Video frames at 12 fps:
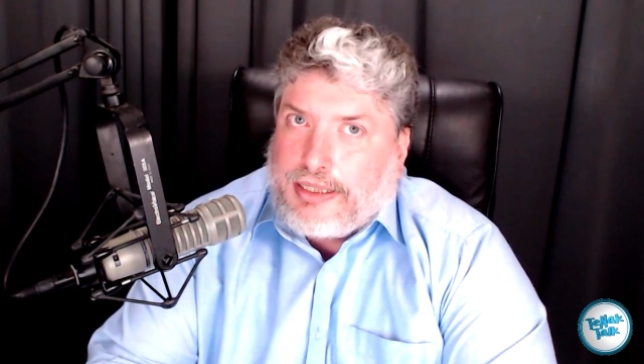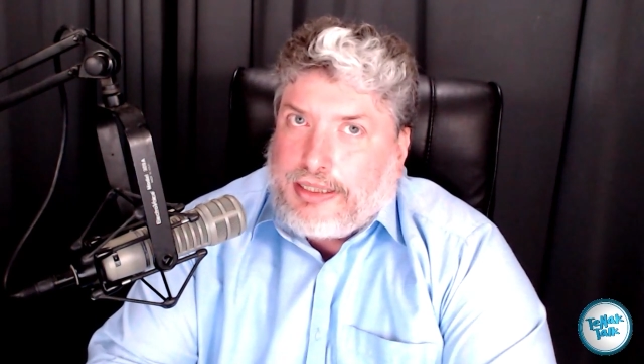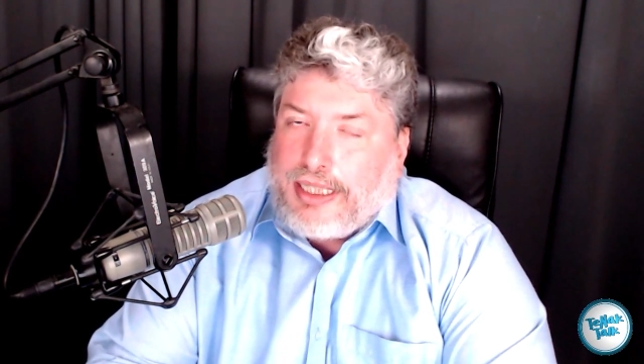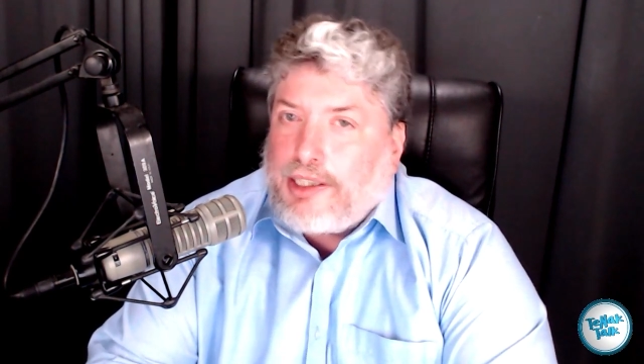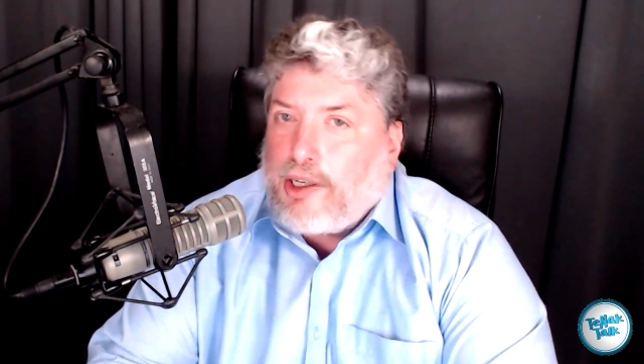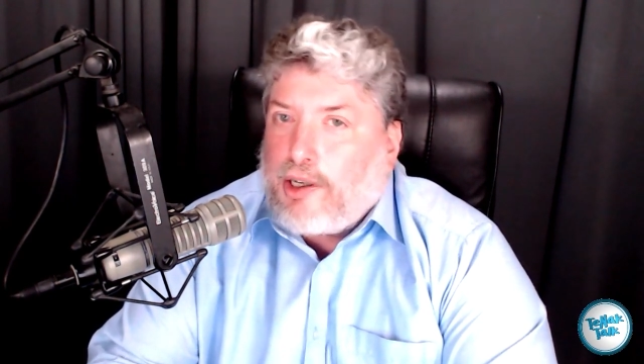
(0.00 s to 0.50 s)

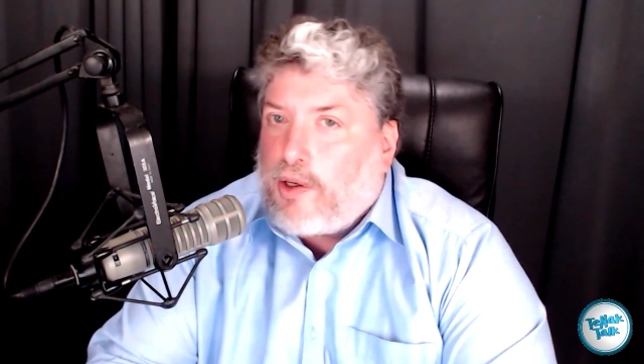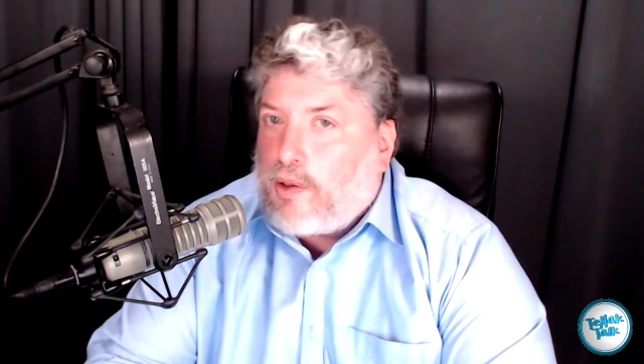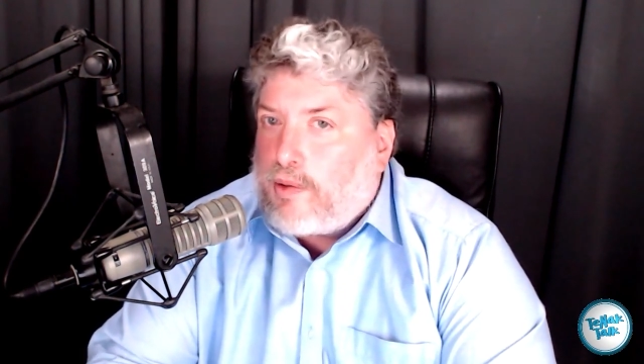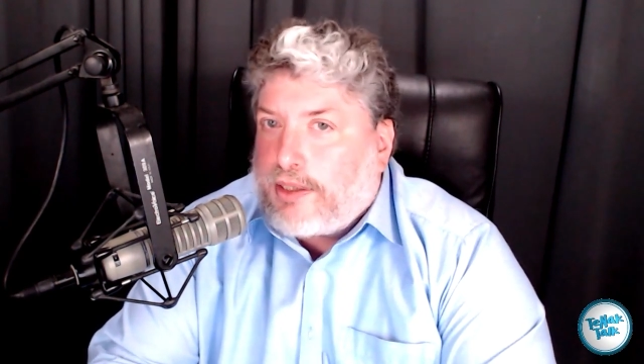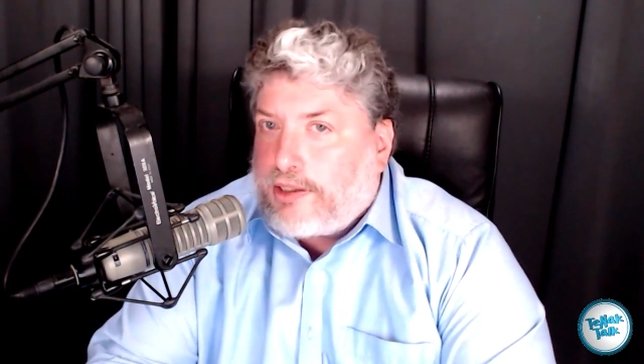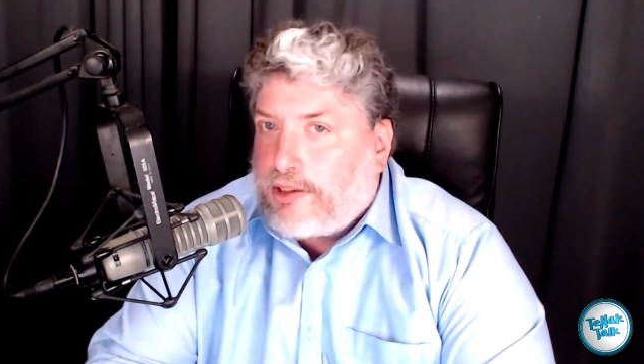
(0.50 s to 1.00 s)
that the
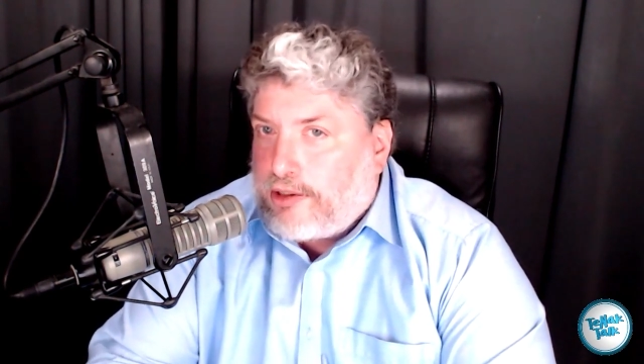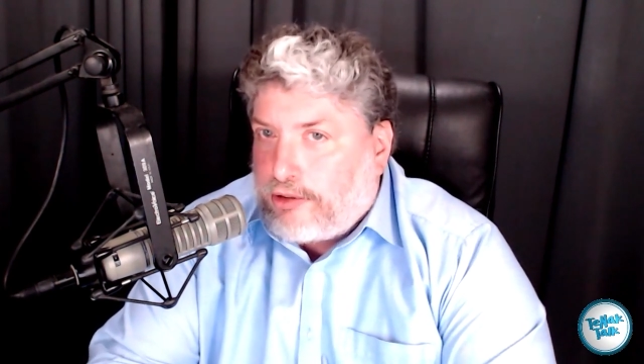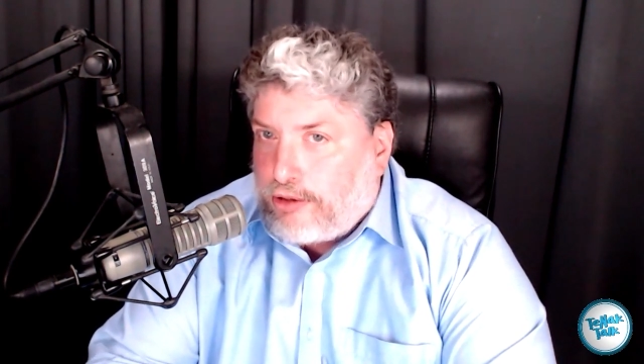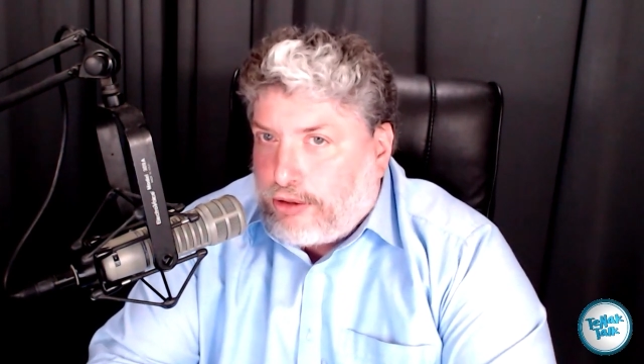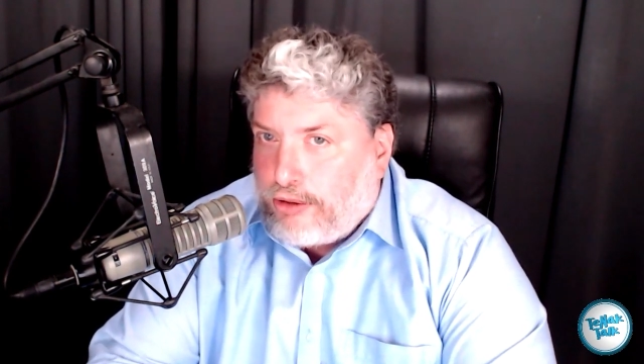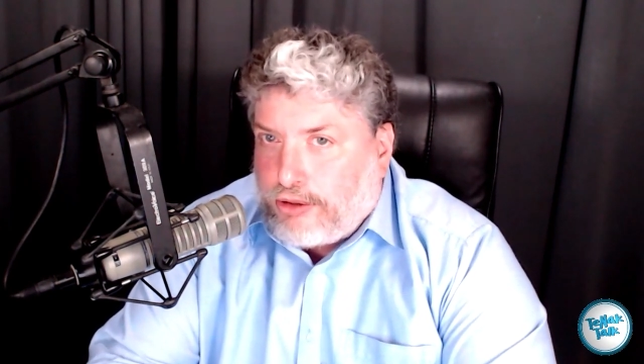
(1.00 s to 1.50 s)
whole
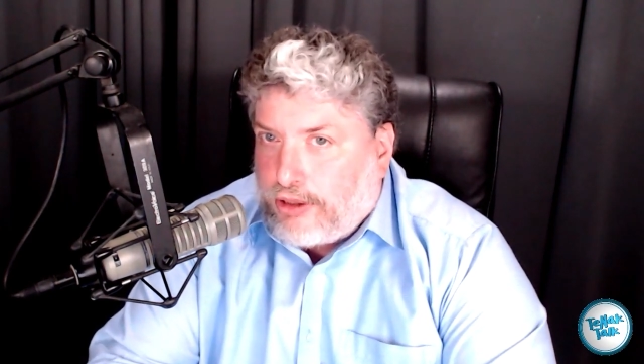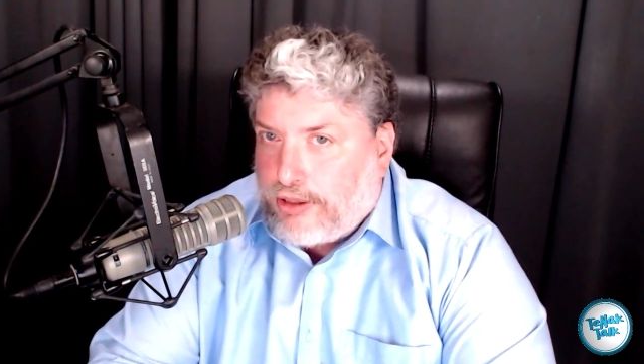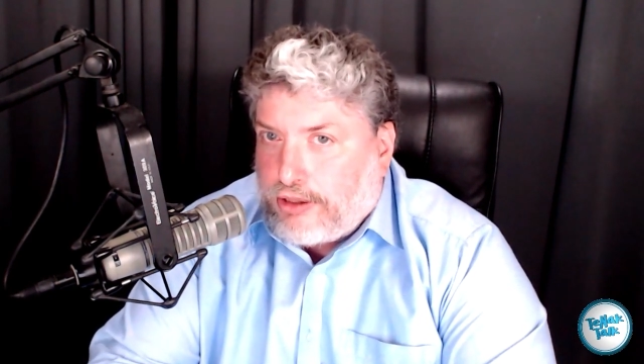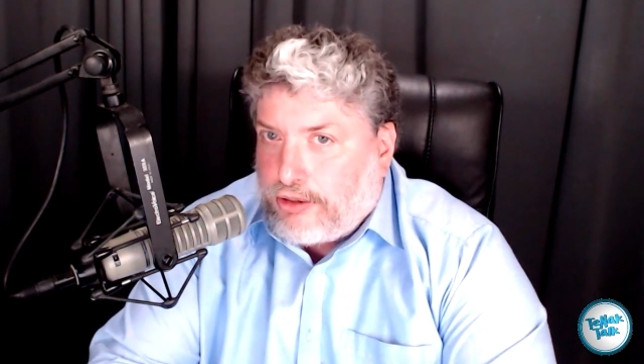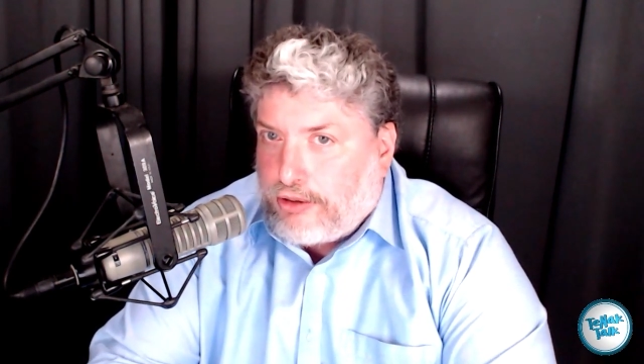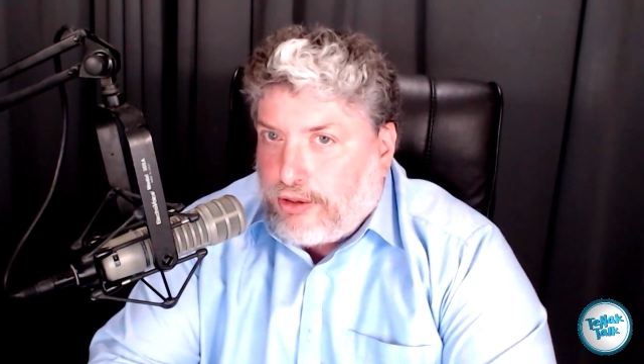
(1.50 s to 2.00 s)
institution
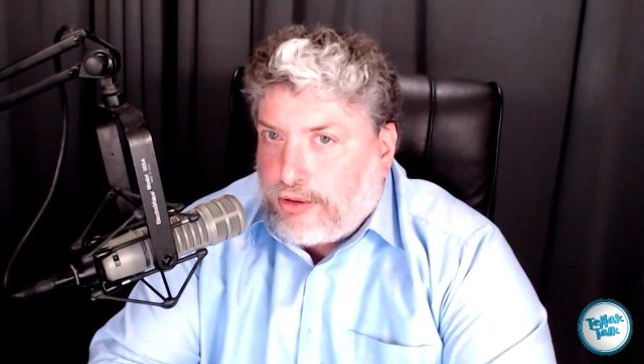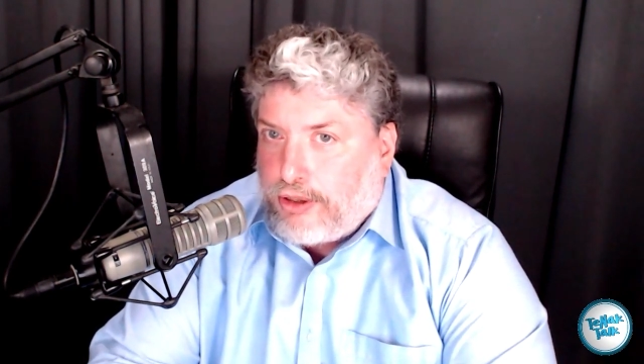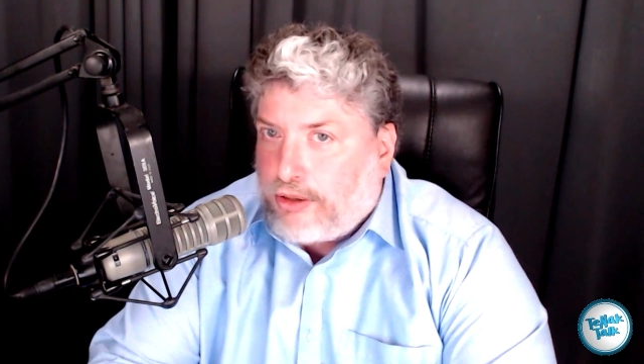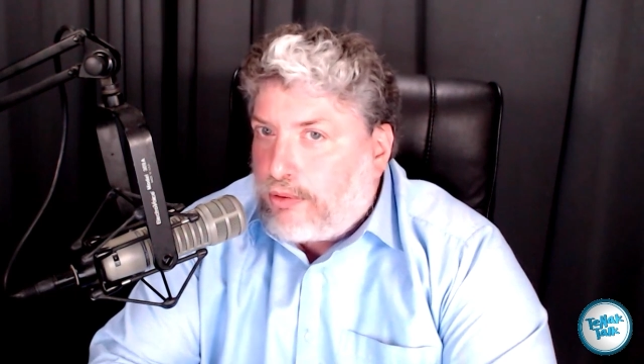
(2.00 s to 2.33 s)
is no good.